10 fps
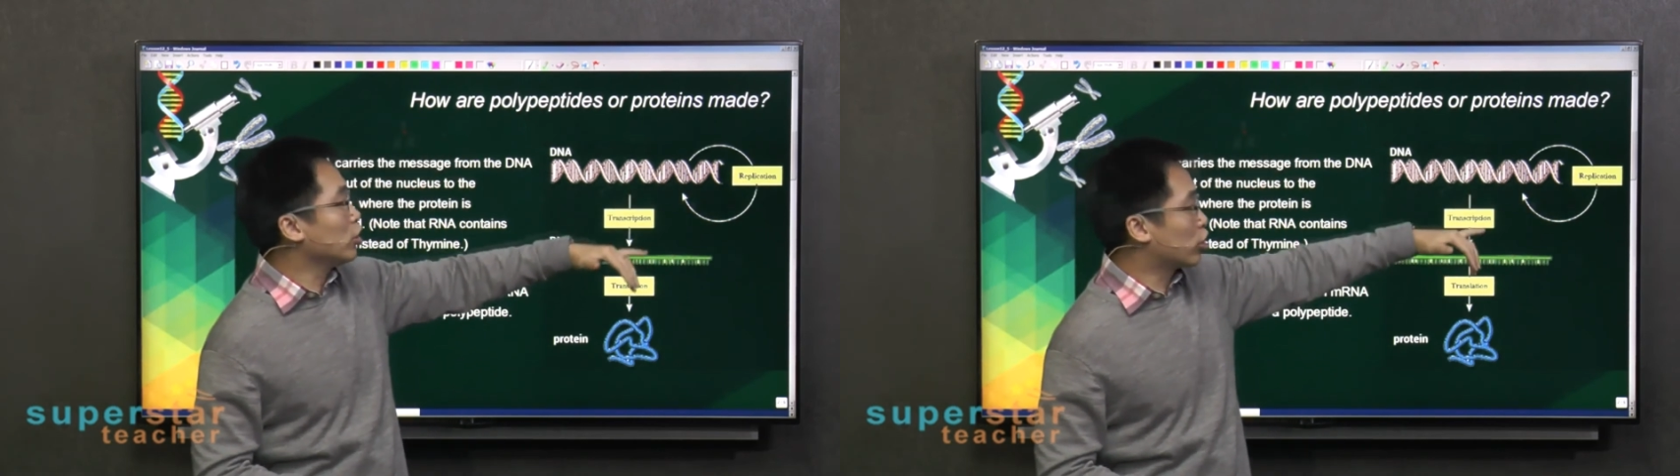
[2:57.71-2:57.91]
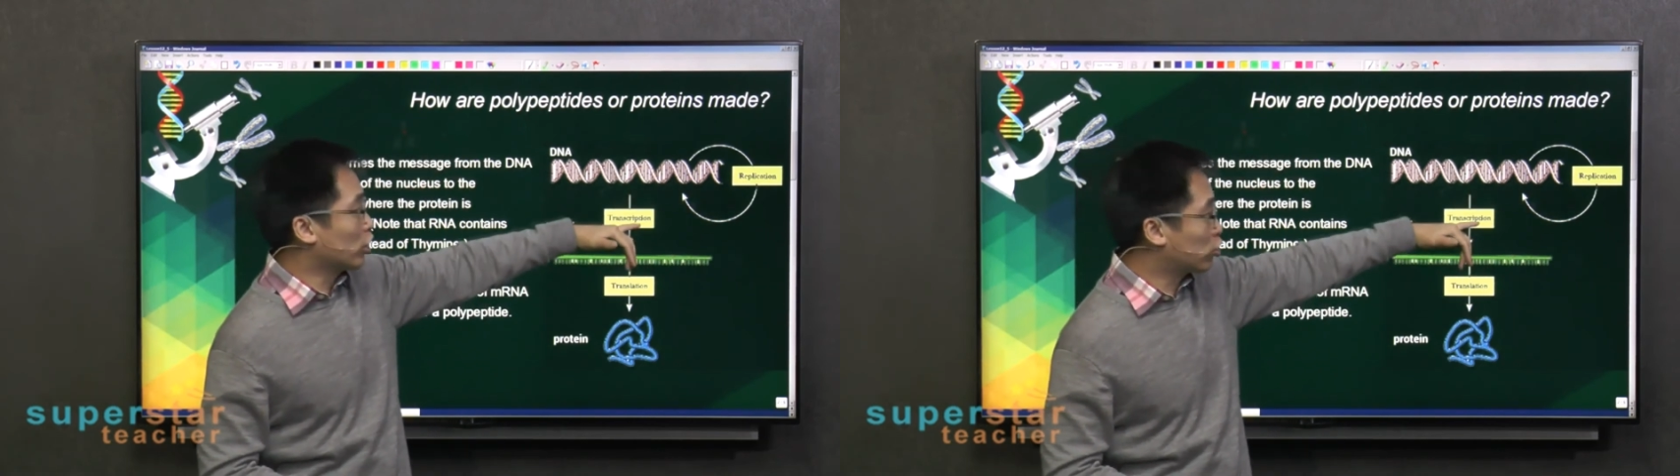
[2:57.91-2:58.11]

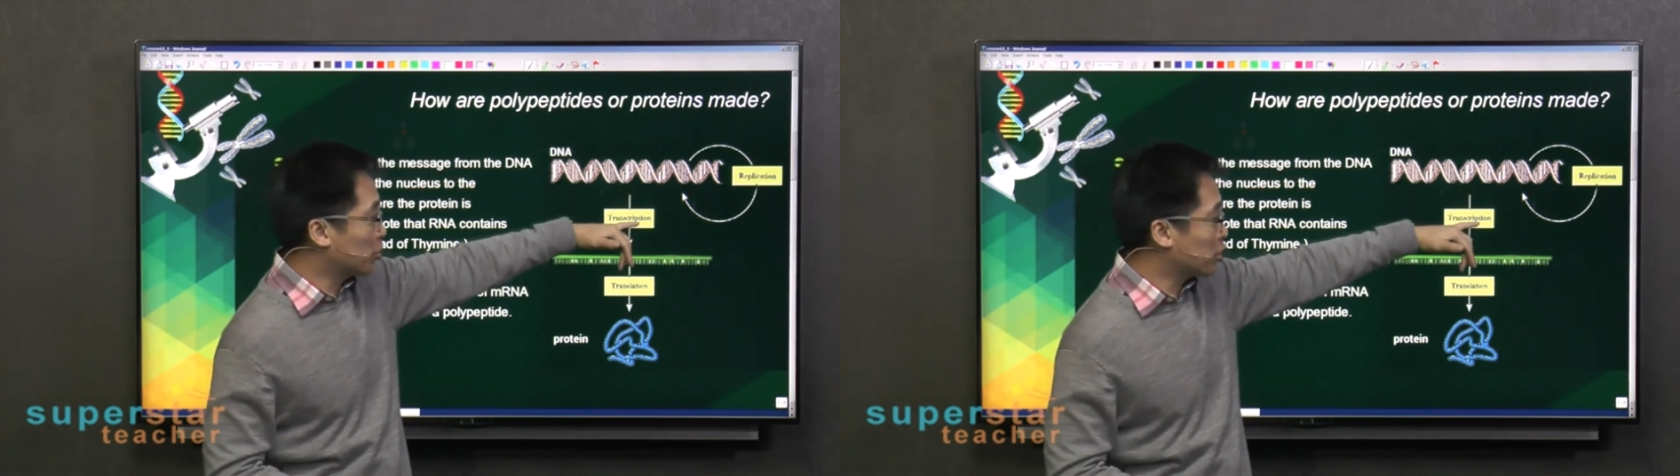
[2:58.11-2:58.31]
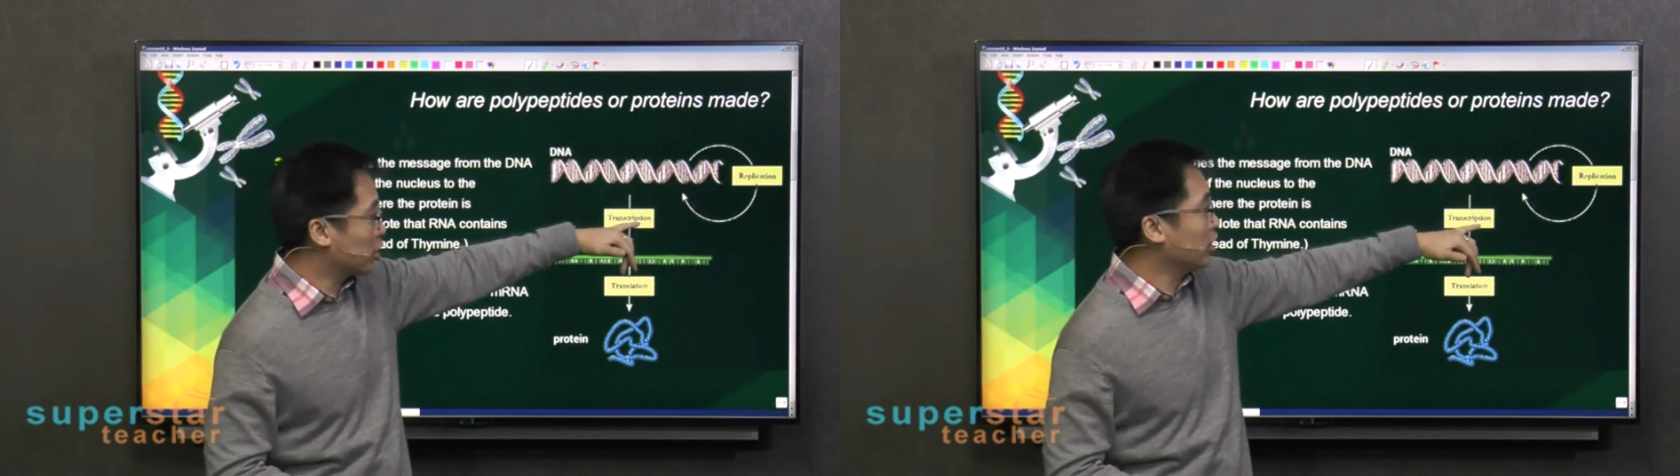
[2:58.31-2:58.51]

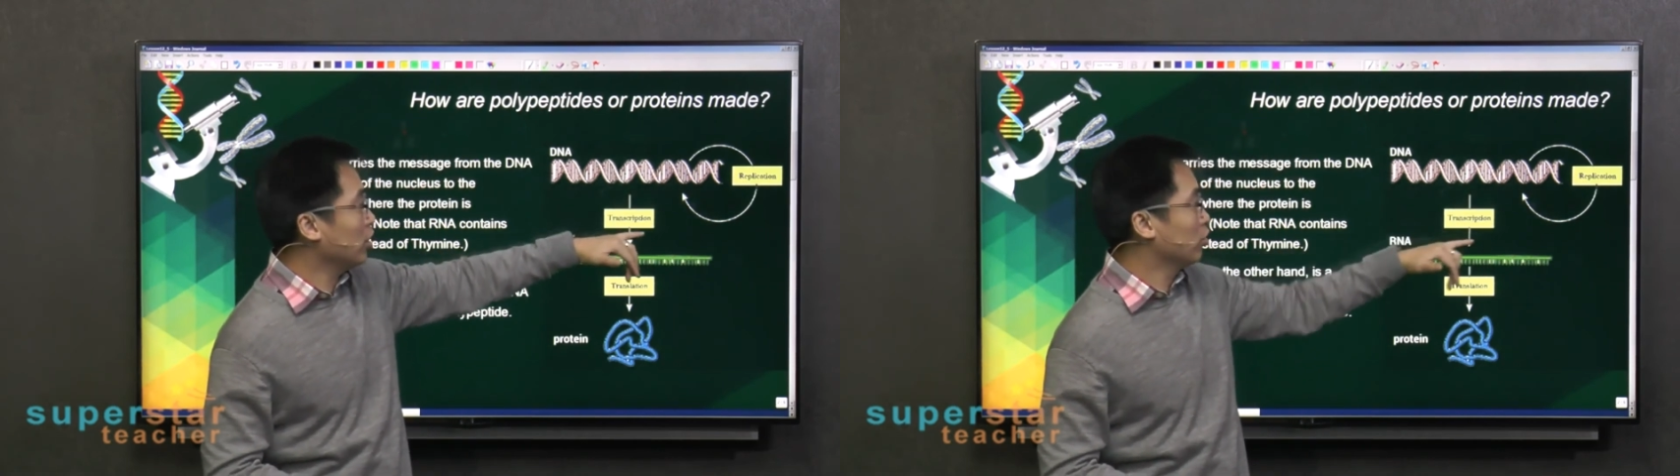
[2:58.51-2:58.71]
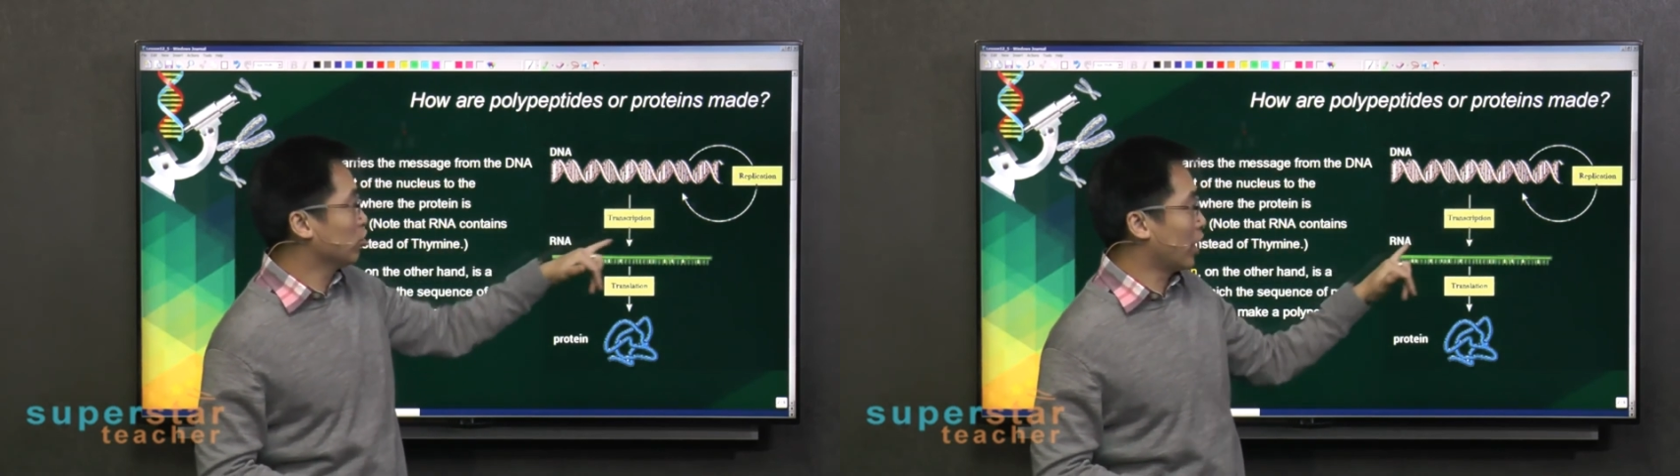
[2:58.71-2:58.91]
transcription
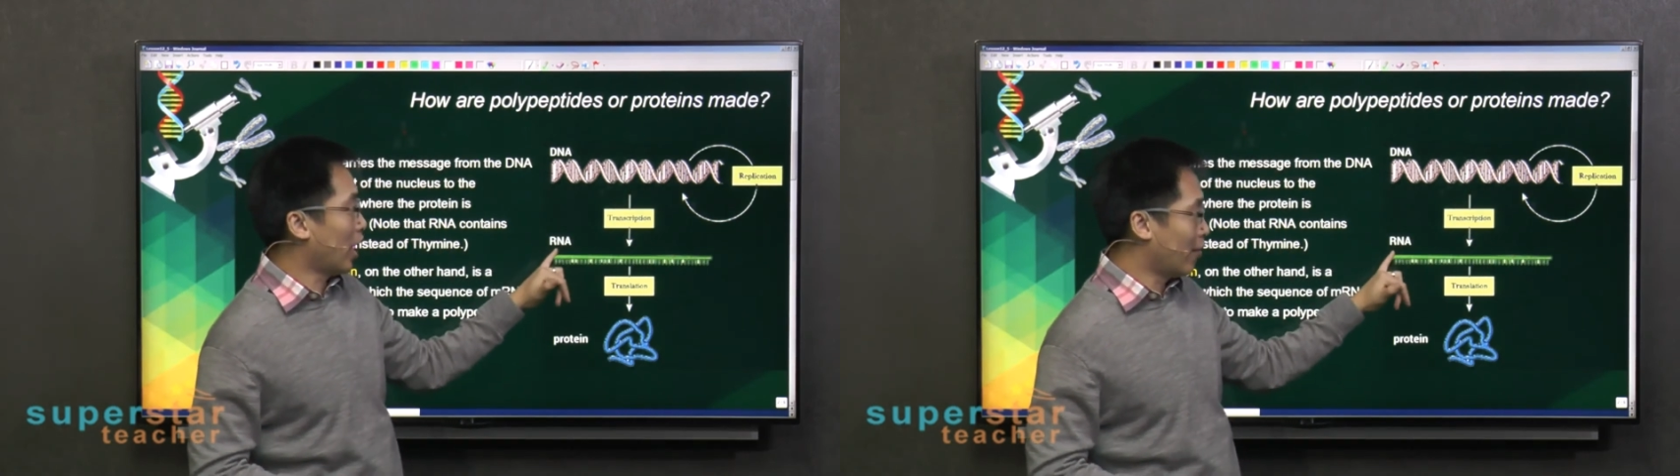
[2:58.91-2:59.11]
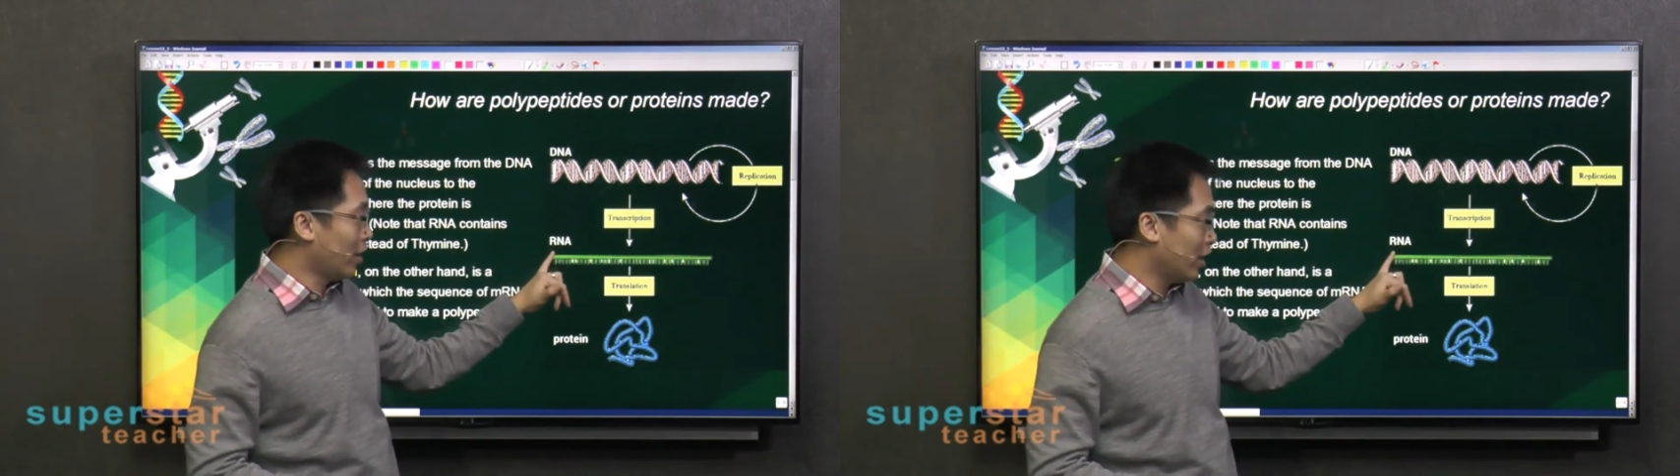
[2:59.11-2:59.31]
to get
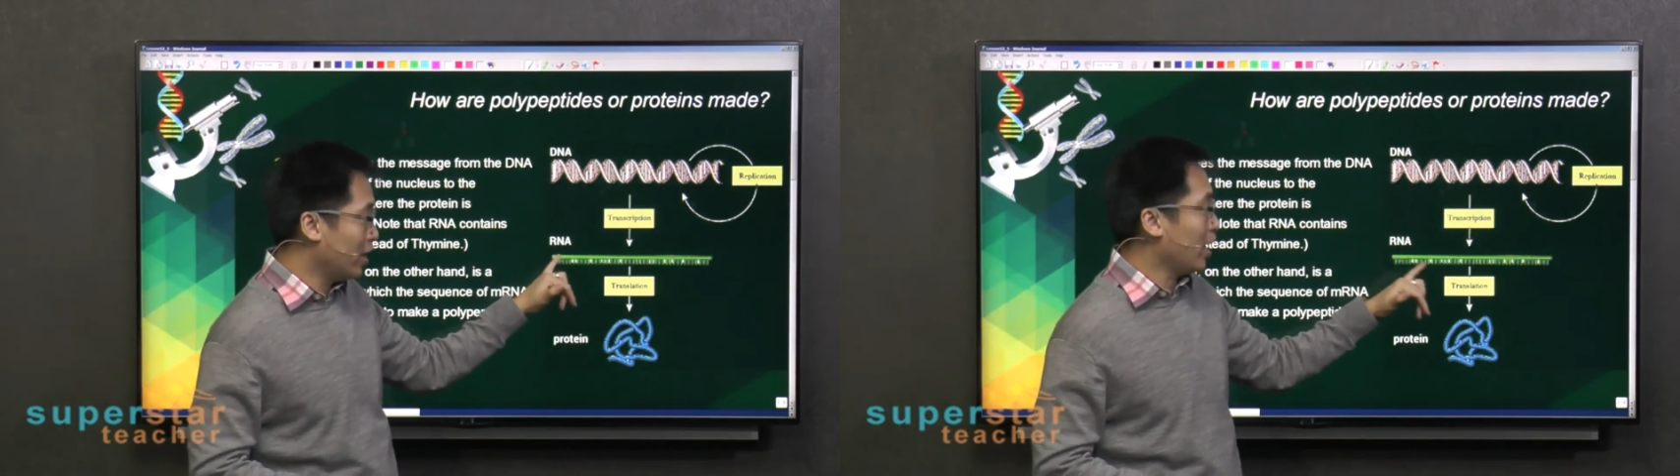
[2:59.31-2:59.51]
RNA,